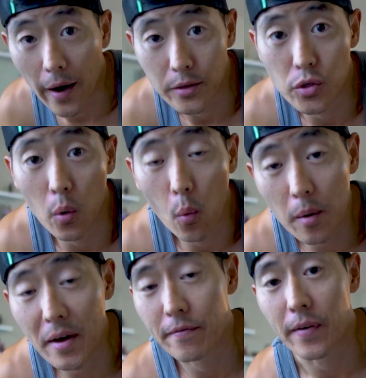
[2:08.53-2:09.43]
right, so one
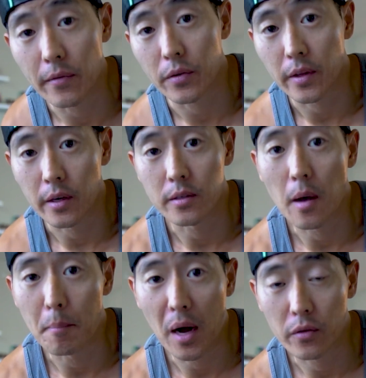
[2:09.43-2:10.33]
of my favorite
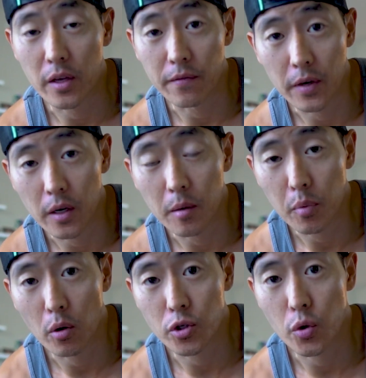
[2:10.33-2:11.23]
things about the Infinity
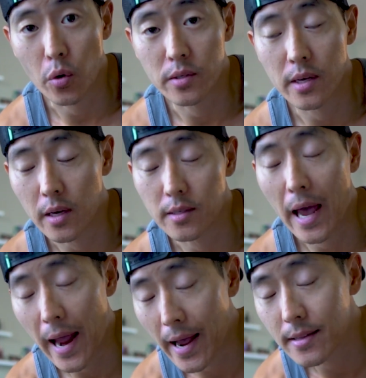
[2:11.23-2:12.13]
Pro shorts is
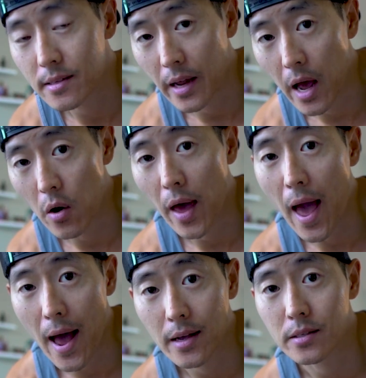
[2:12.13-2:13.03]
hands down
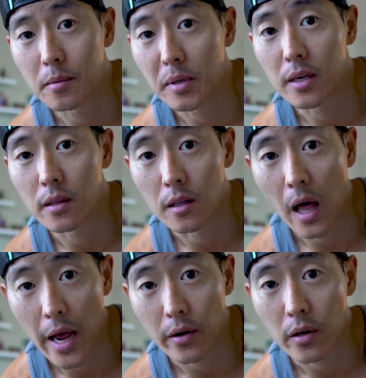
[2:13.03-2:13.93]
has to be the
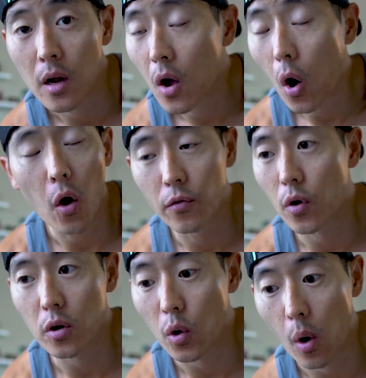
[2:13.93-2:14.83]
liner.
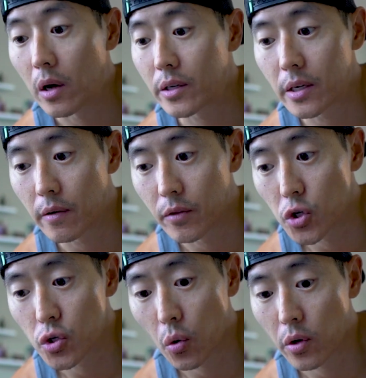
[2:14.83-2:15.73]
Overall quality of the
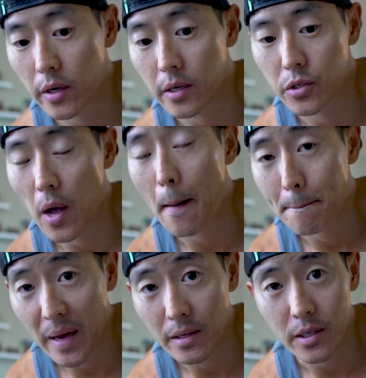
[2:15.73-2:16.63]
short is
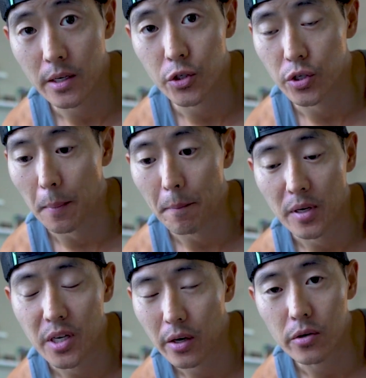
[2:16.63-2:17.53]
amazing. Just the
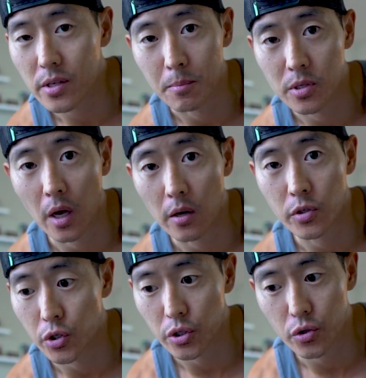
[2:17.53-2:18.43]
materials
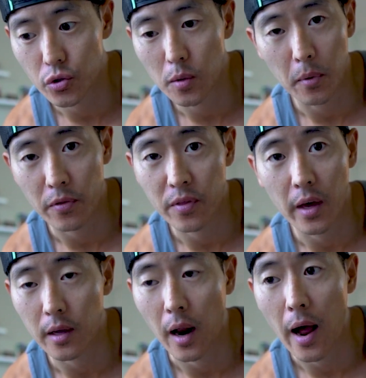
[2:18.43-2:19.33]
themselves are just super
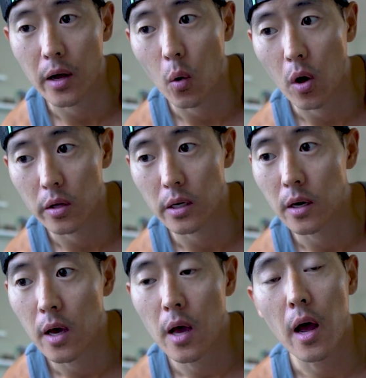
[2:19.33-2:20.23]
thick and high quality,
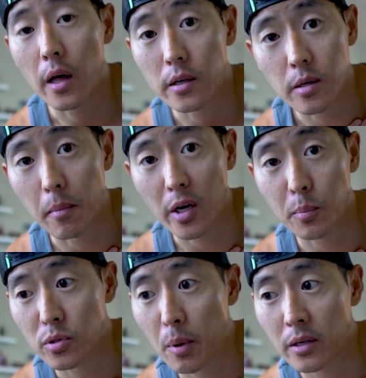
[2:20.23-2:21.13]
at least in my
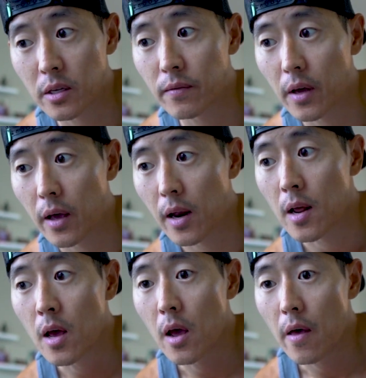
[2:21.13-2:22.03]
perspective. And
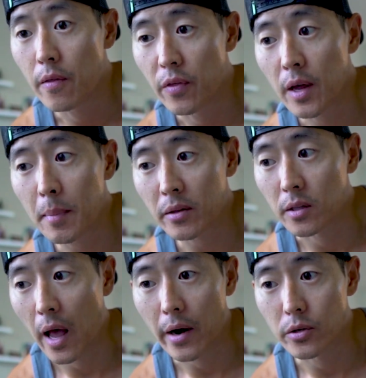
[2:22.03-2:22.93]
the thing about the
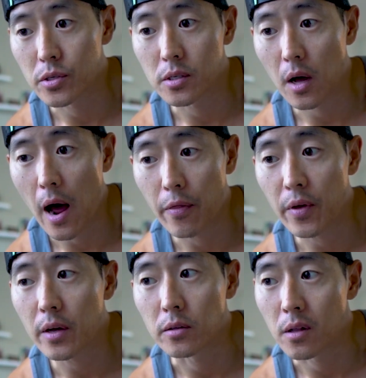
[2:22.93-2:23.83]
liners is I
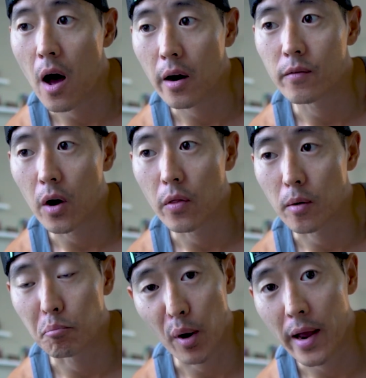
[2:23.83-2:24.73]
think a lot of other
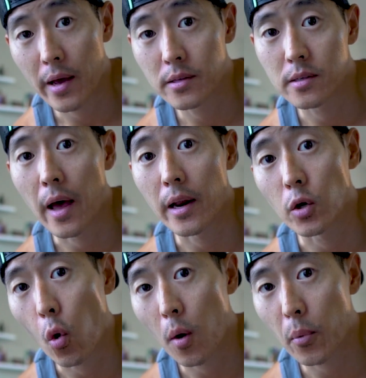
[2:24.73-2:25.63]
brands that
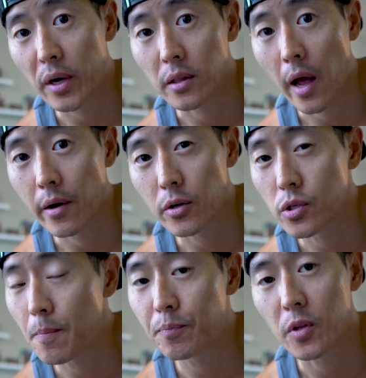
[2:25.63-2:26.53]
incorporate
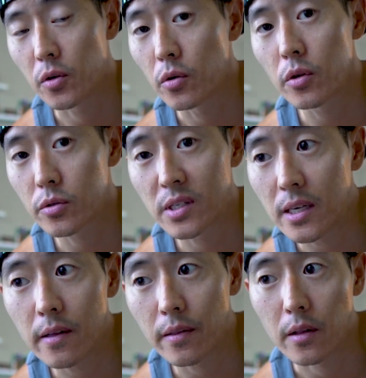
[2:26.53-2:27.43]
liners, you'll
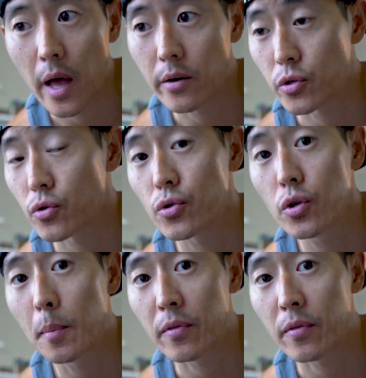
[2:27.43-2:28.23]
see that the liners are super